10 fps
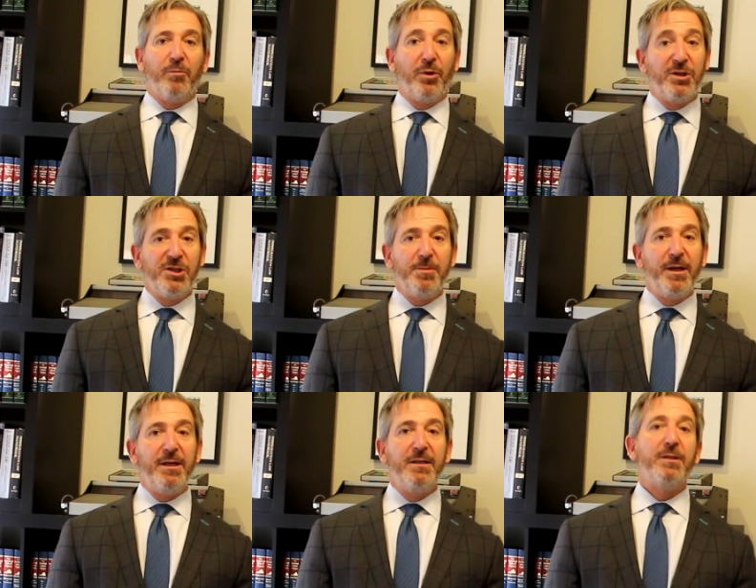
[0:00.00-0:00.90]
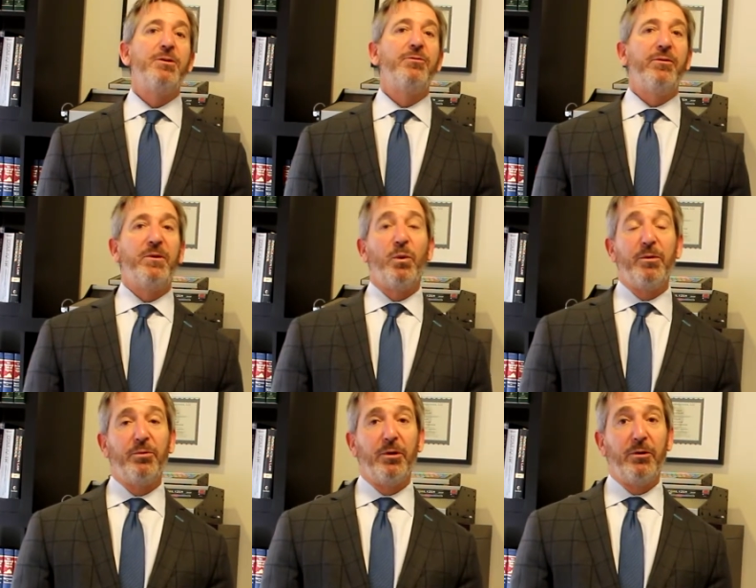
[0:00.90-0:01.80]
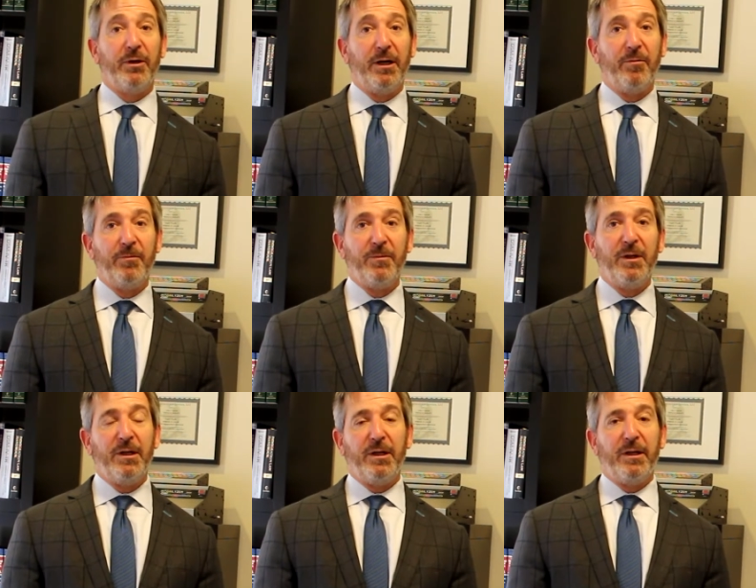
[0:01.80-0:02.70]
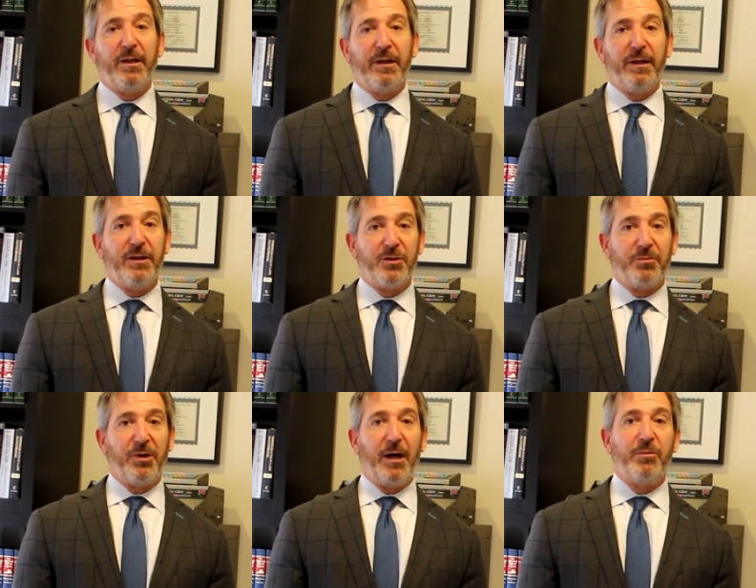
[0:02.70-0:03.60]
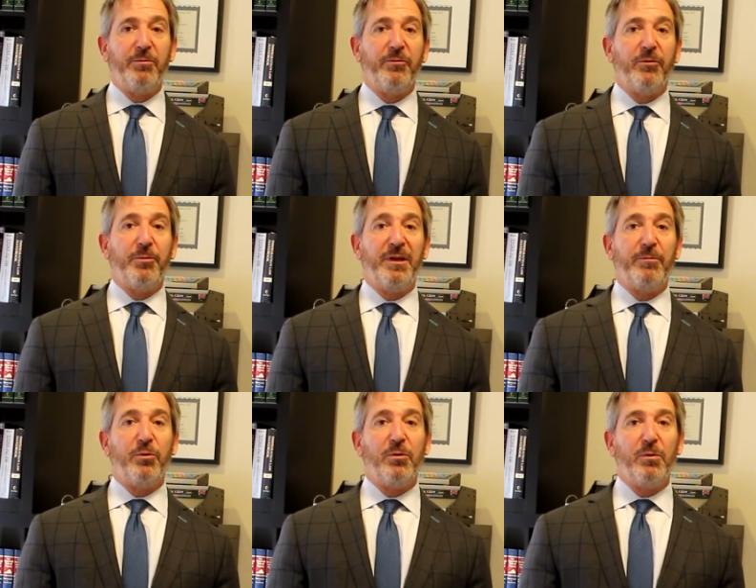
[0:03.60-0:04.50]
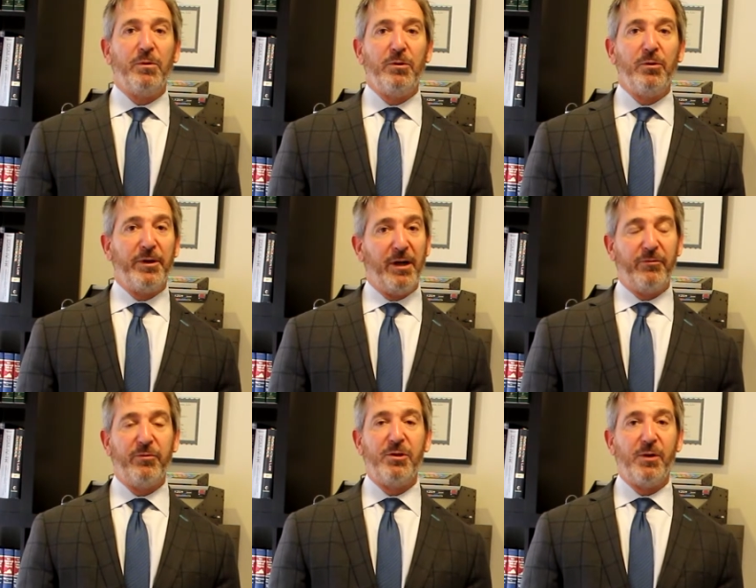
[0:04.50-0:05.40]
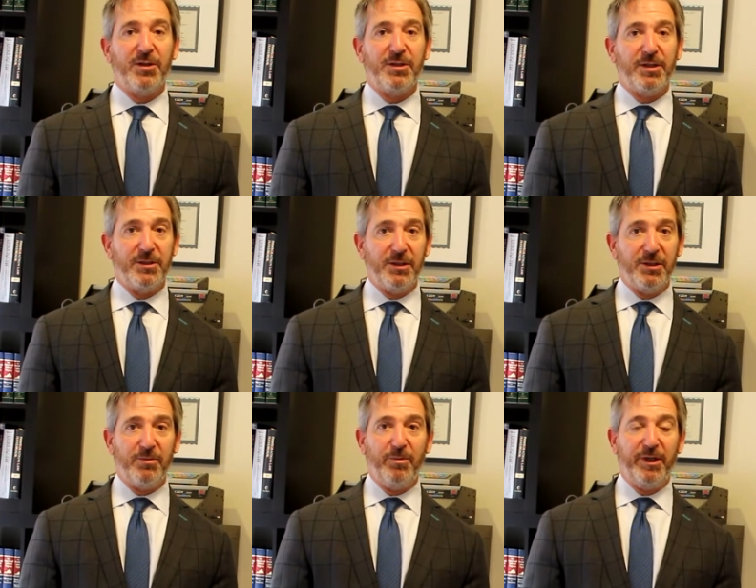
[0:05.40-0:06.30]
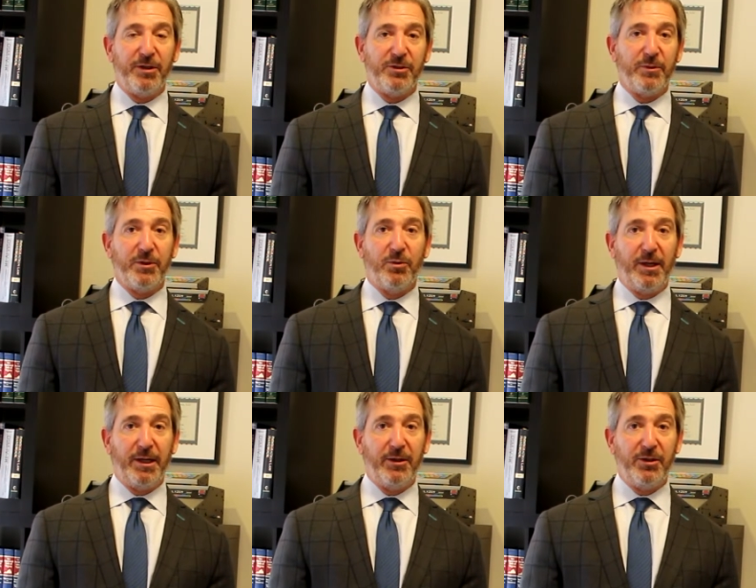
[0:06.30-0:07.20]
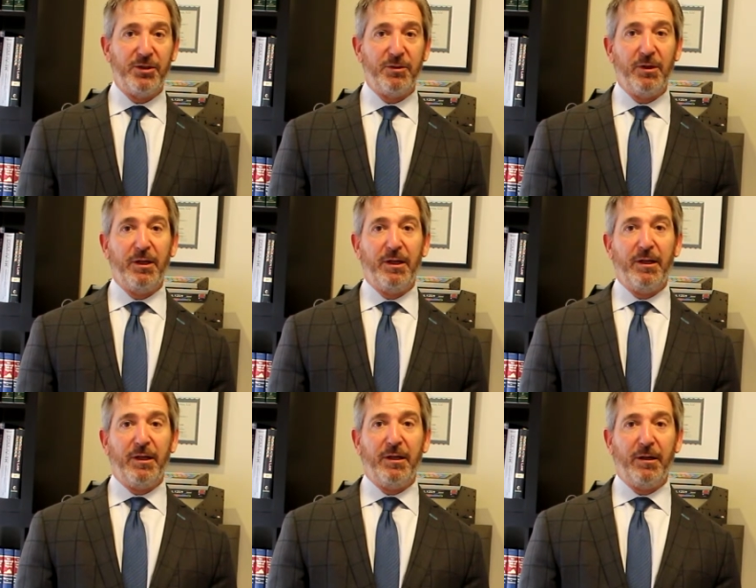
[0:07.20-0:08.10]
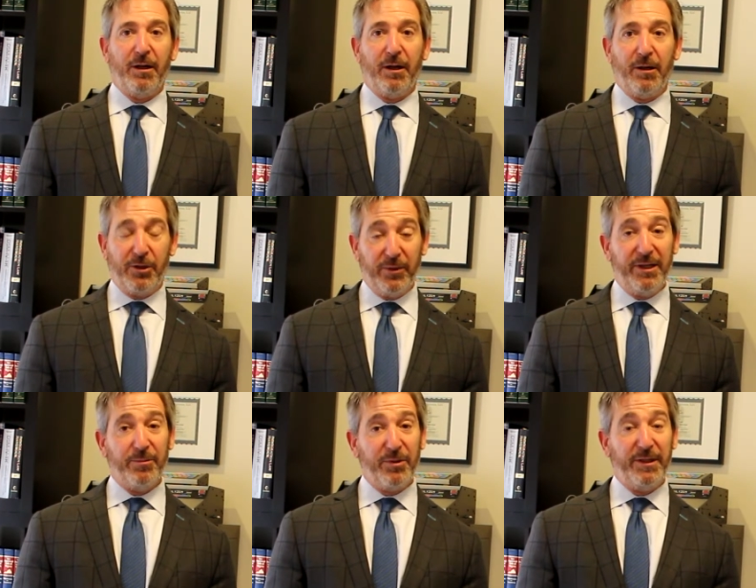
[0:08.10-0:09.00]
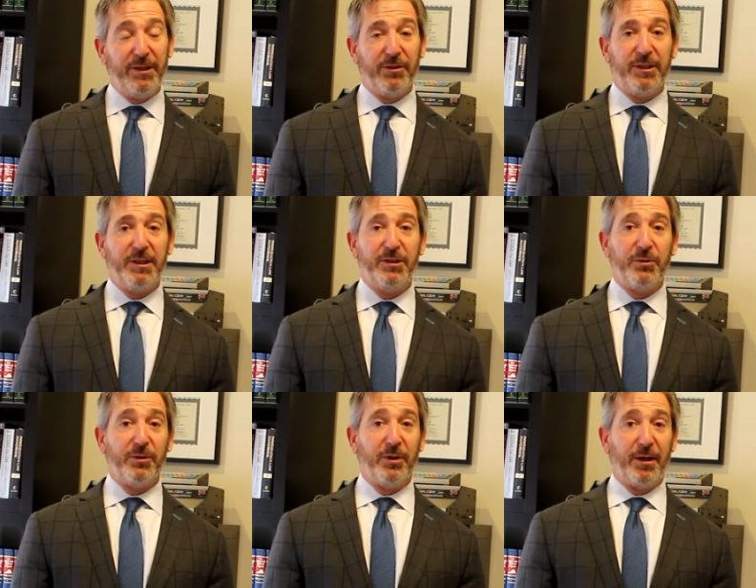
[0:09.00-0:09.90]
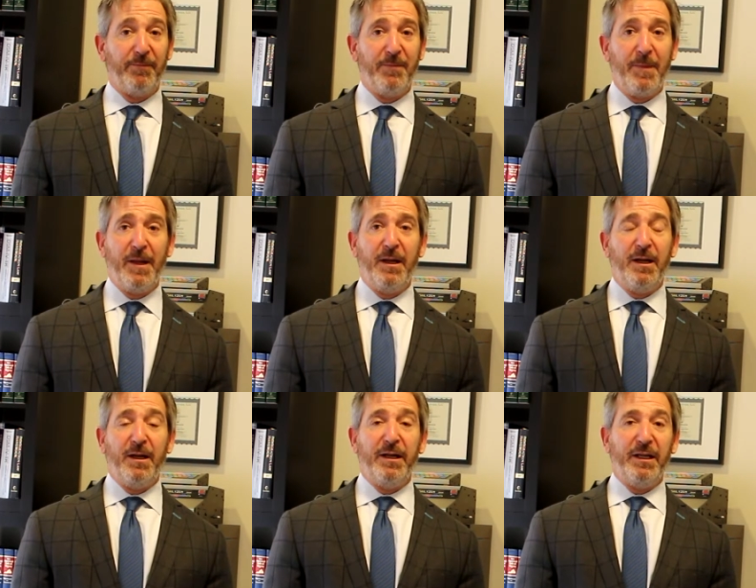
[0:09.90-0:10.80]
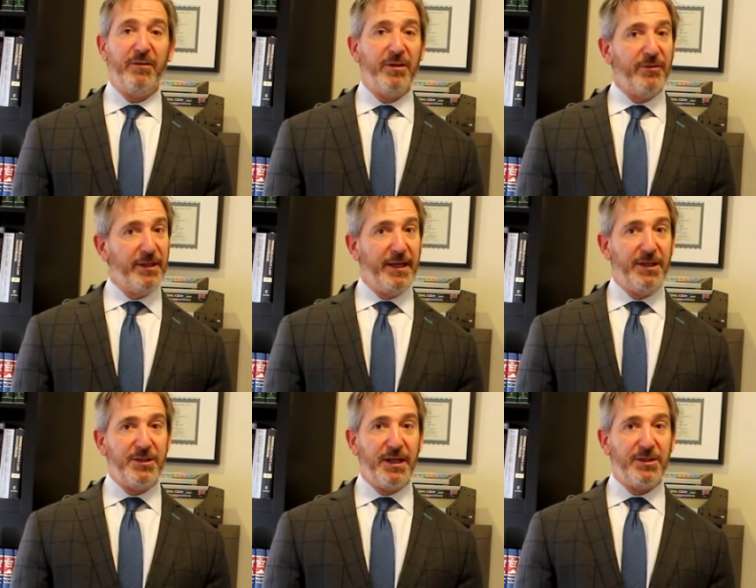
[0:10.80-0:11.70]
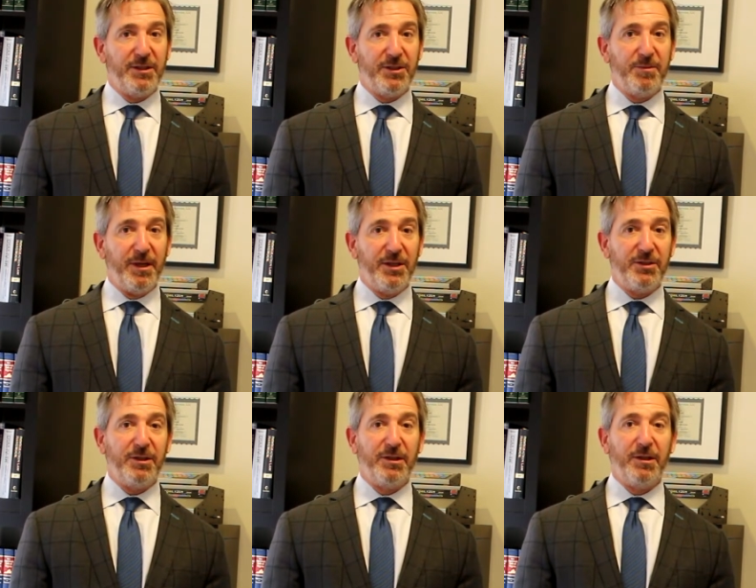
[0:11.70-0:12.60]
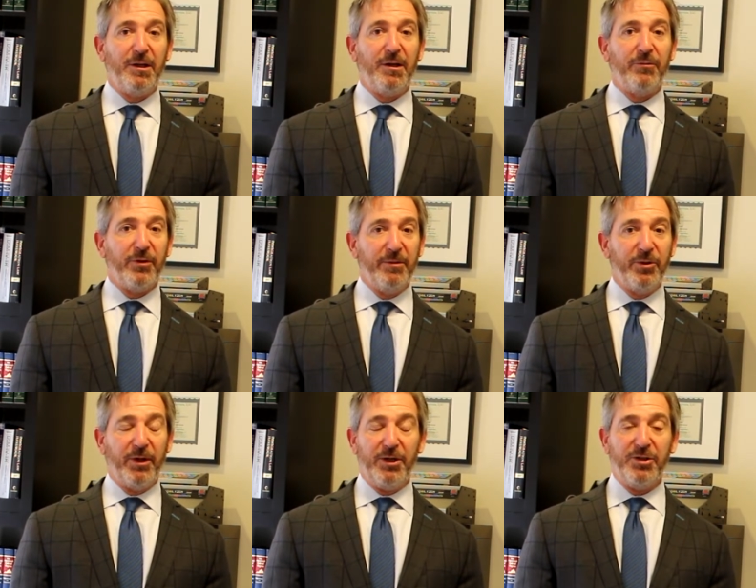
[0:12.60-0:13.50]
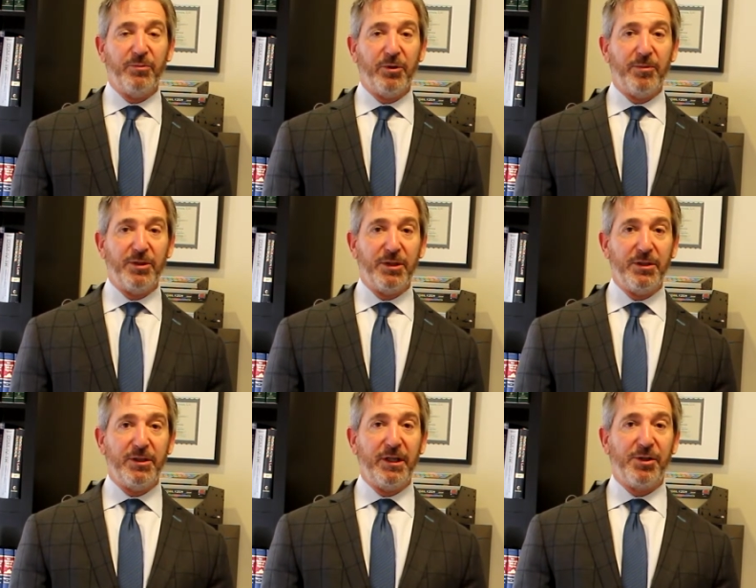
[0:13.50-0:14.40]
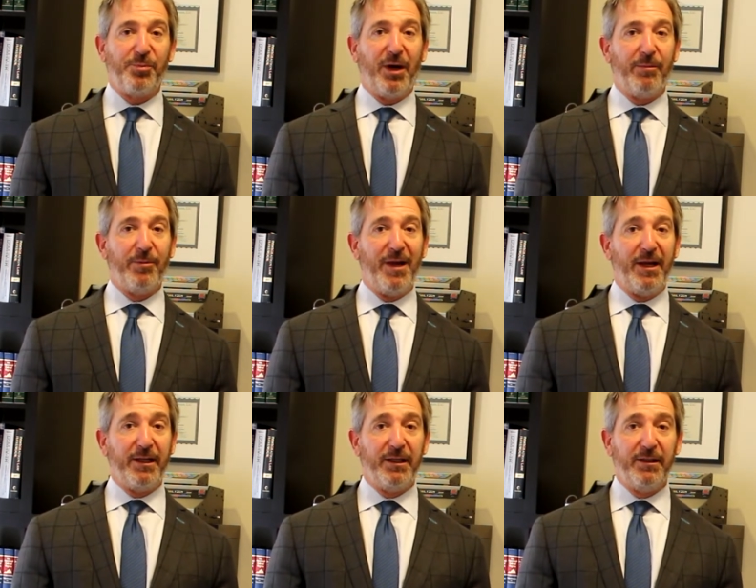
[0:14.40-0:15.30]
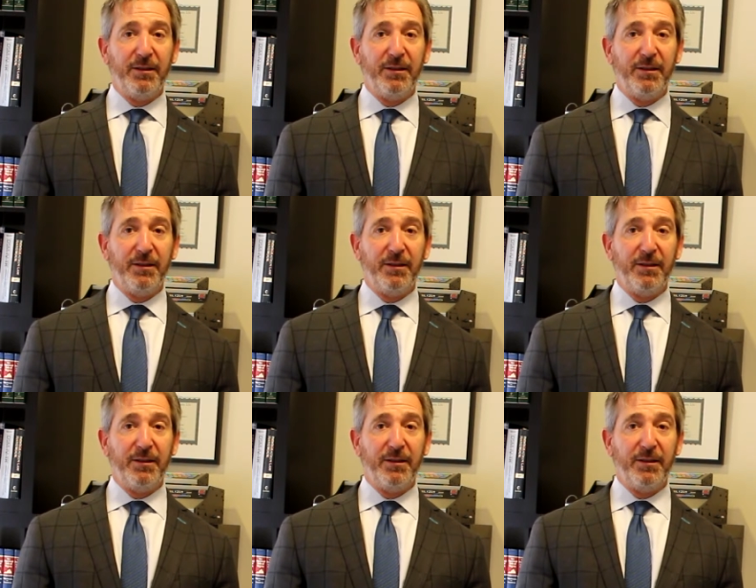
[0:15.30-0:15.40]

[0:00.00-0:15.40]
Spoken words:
Participating in the 251 program is a problem for people who are not full U.S. citizens because it requires agreeing to plead guilty to a crime. Even if the case gets dismissed, for immigration purposes, it's problematic.